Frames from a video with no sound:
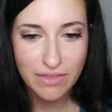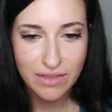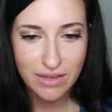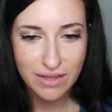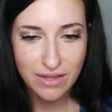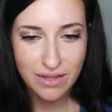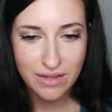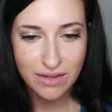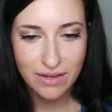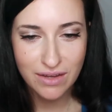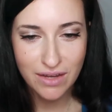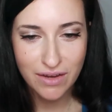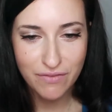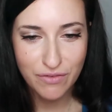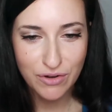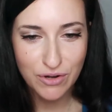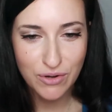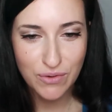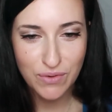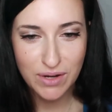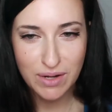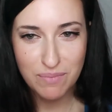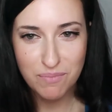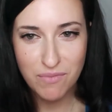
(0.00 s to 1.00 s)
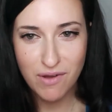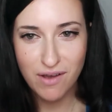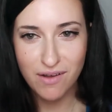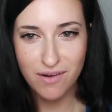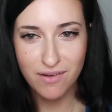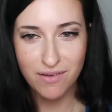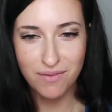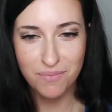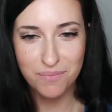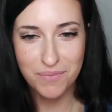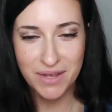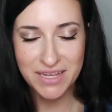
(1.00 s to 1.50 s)
of the Evergreen
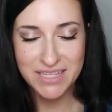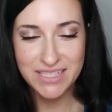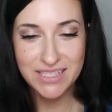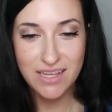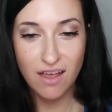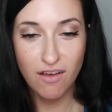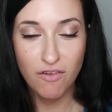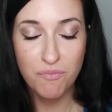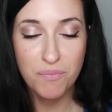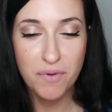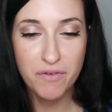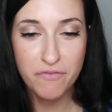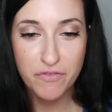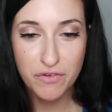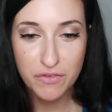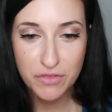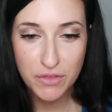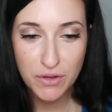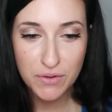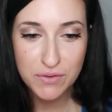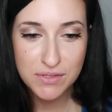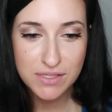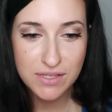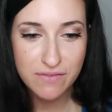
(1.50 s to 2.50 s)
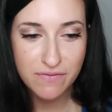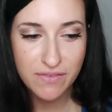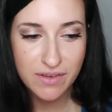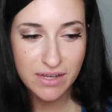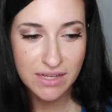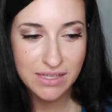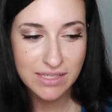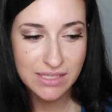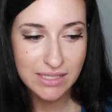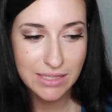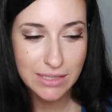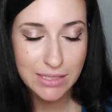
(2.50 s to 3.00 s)
model myself, but for those of
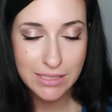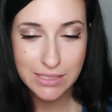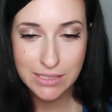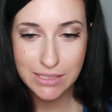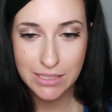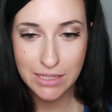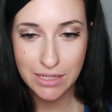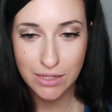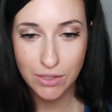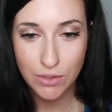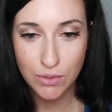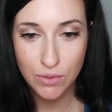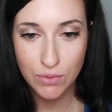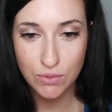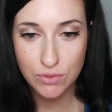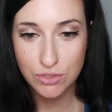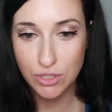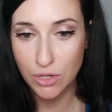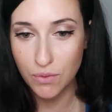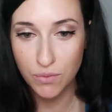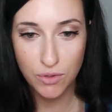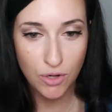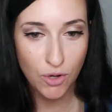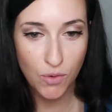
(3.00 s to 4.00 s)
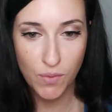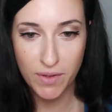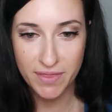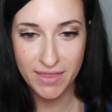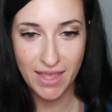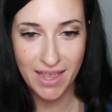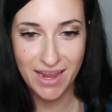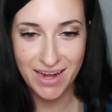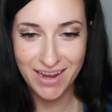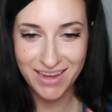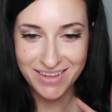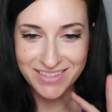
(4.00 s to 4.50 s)
us listening who don't know what
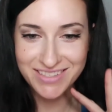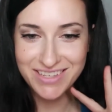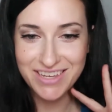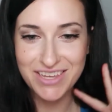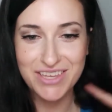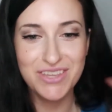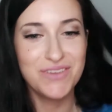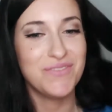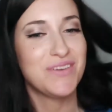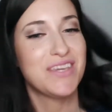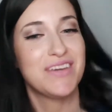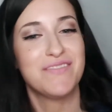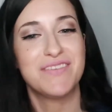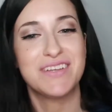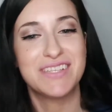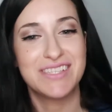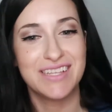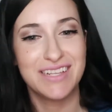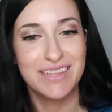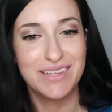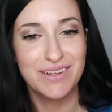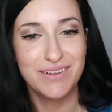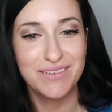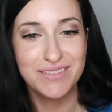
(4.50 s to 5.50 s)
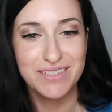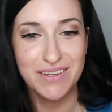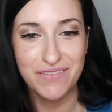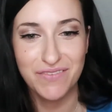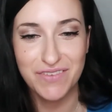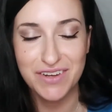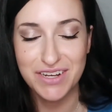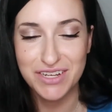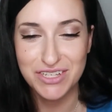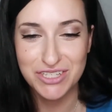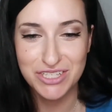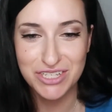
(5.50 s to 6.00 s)
that is, can you give us a little
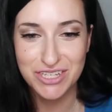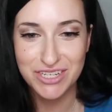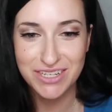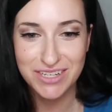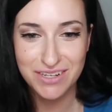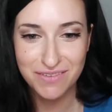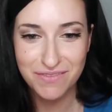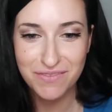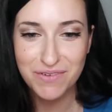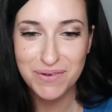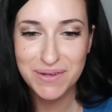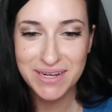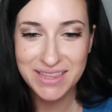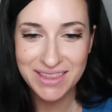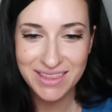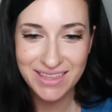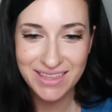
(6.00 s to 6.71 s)
definition of what?